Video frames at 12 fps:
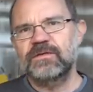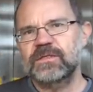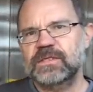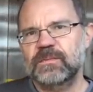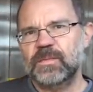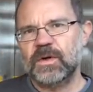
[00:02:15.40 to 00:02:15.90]

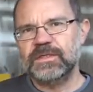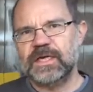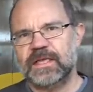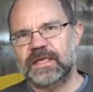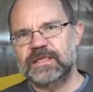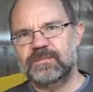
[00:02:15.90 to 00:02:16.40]
interesting
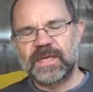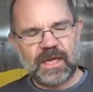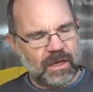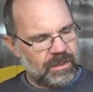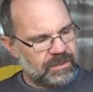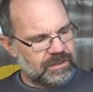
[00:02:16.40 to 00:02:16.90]
project, this,
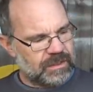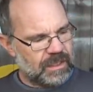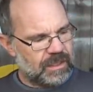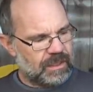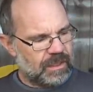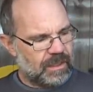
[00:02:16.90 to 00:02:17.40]
because
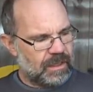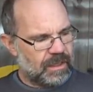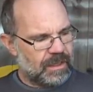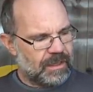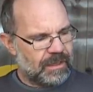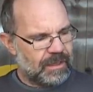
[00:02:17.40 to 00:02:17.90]

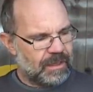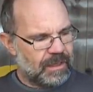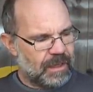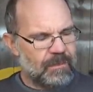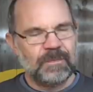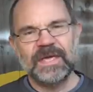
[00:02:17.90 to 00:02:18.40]

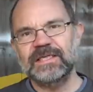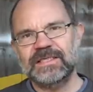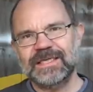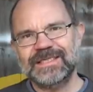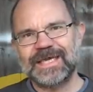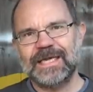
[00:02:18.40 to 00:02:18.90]
I'm being
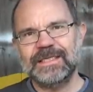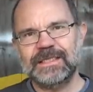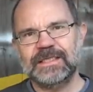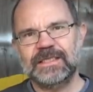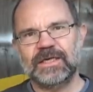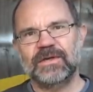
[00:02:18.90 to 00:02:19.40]

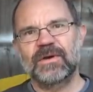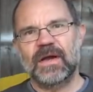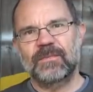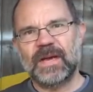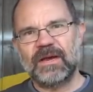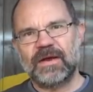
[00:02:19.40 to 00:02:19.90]
dictated to
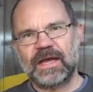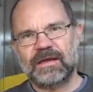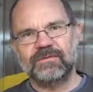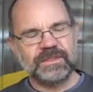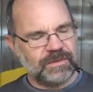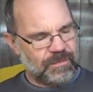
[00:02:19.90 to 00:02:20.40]
about
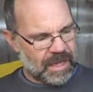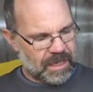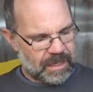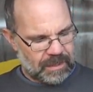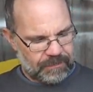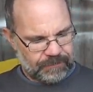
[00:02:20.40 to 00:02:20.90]
how to
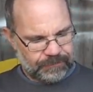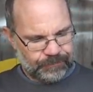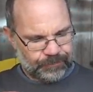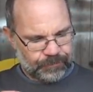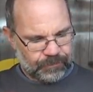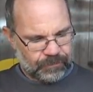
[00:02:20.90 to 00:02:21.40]
make
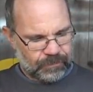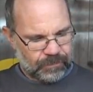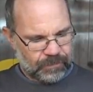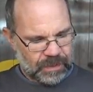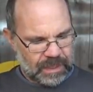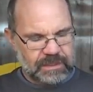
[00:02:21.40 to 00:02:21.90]

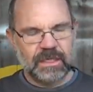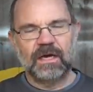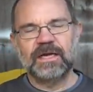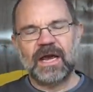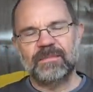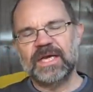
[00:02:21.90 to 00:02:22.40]
a
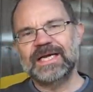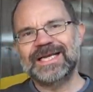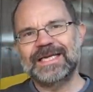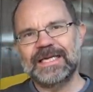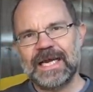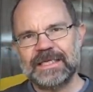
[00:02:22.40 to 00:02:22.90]
dynamic, a
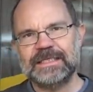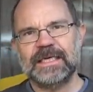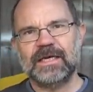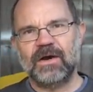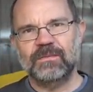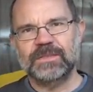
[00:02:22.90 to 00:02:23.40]

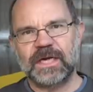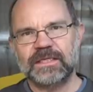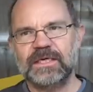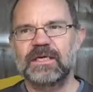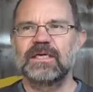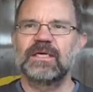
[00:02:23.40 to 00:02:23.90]
kinetic object.